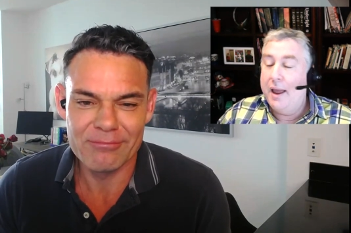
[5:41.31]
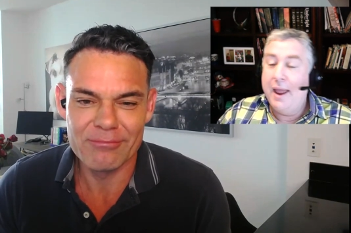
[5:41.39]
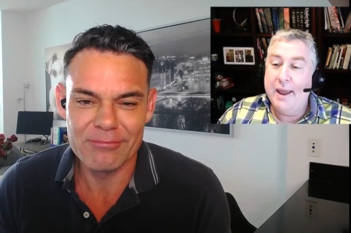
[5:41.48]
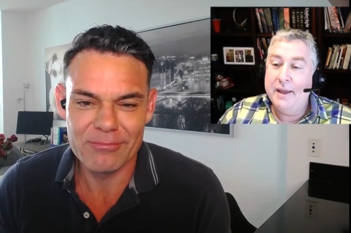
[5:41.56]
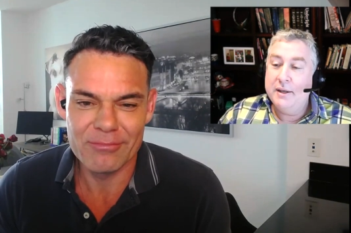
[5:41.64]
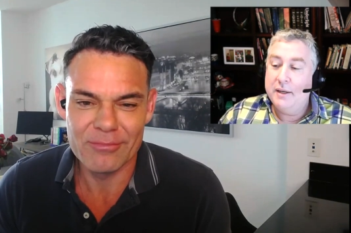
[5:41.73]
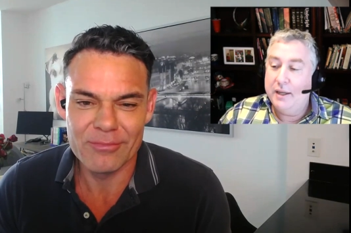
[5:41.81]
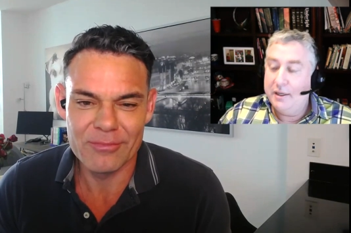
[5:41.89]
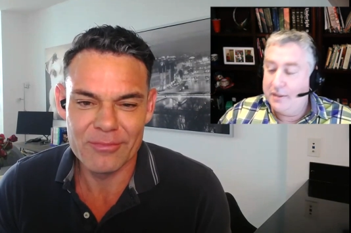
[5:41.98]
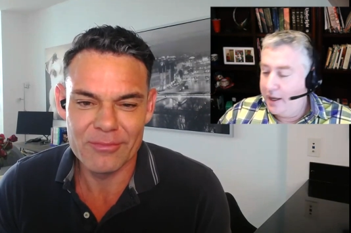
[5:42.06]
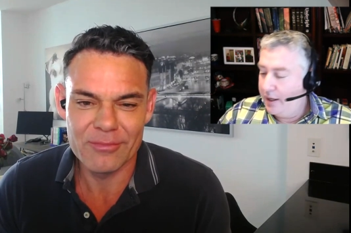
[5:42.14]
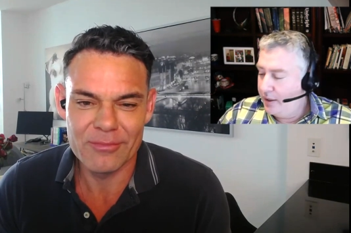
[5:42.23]
Speaker 1: And he
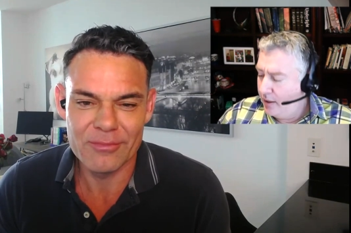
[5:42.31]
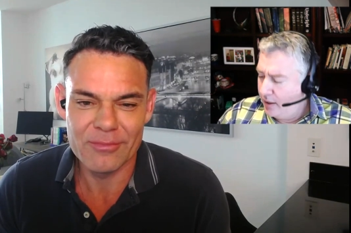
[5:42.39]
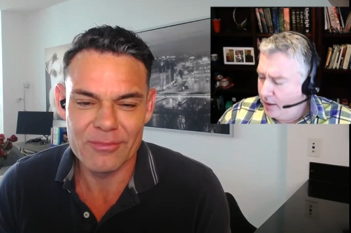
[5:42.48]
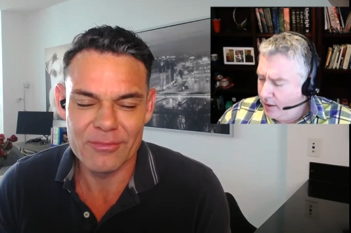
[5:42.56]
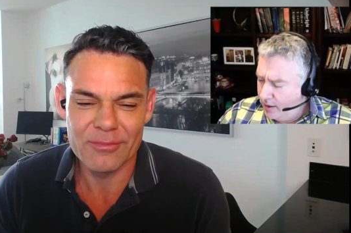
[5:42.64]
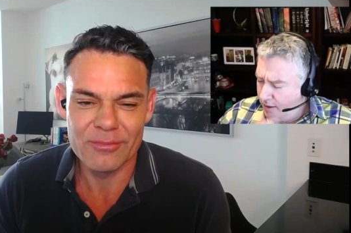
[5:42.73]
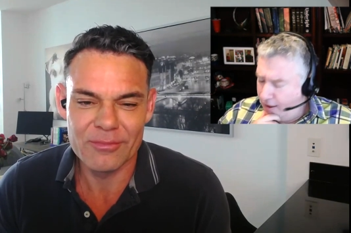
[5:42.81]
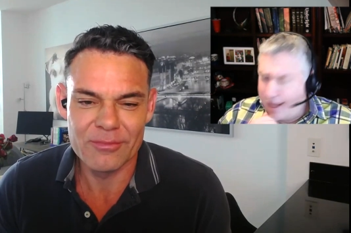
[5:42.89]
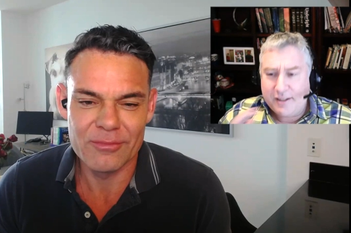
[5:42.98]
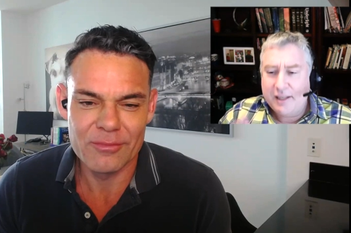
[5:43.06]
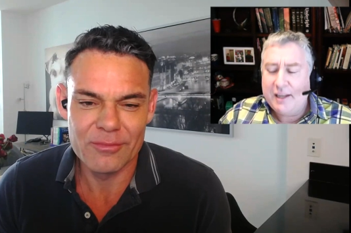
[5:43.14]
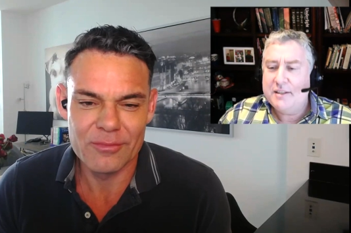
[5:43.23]
said,
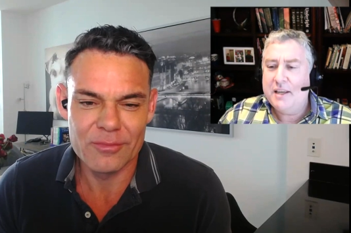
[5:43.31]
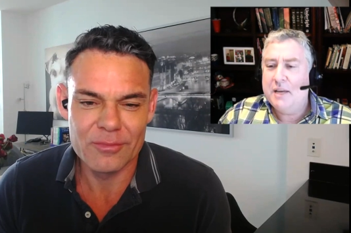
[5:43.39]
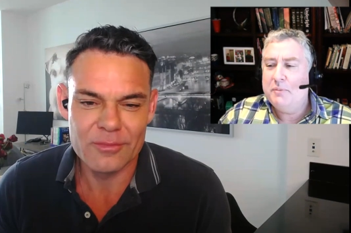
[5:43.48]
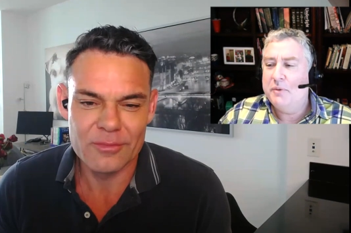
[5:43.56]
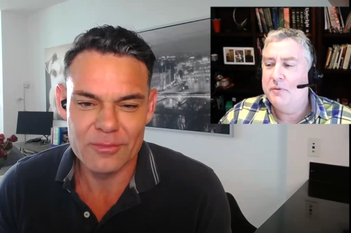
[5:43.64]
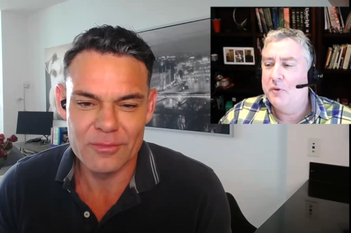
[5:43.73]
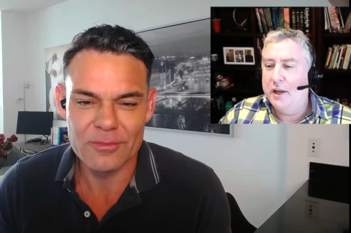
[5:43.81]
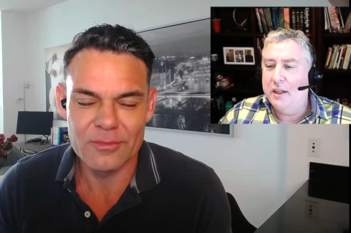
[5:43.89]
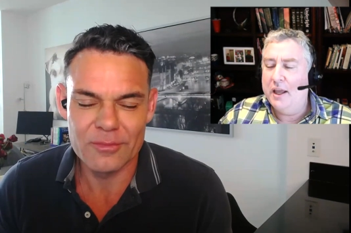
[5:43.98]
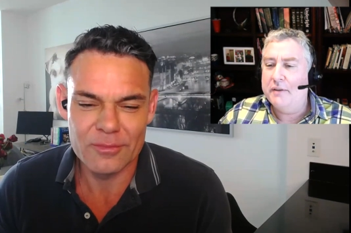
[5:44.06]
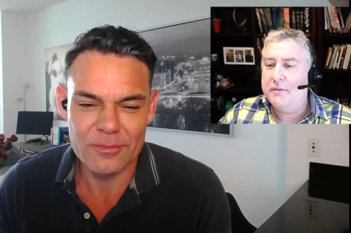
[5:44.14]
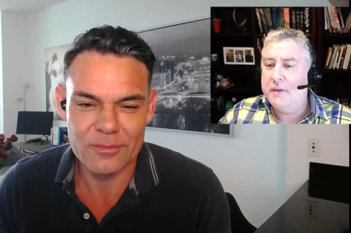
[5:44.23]
last thing he said before I
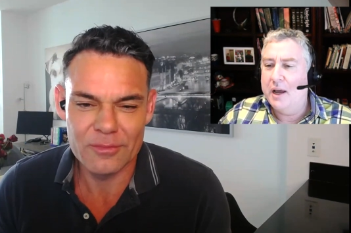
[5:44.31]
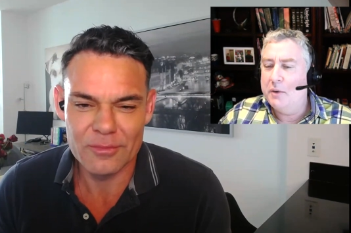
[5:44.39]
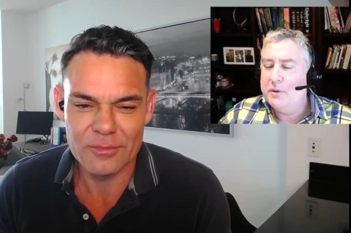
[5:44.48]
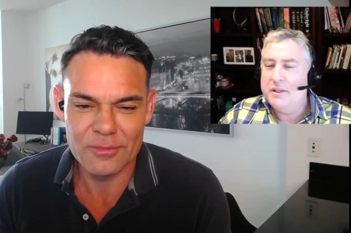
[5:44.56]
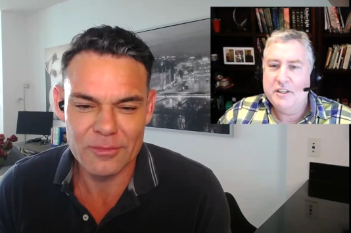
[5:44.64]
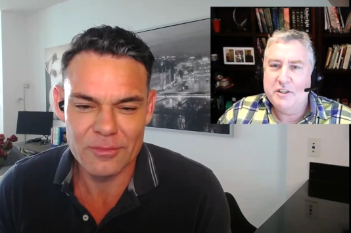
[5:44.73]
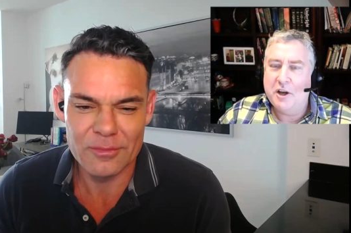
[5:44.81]
left, I was in his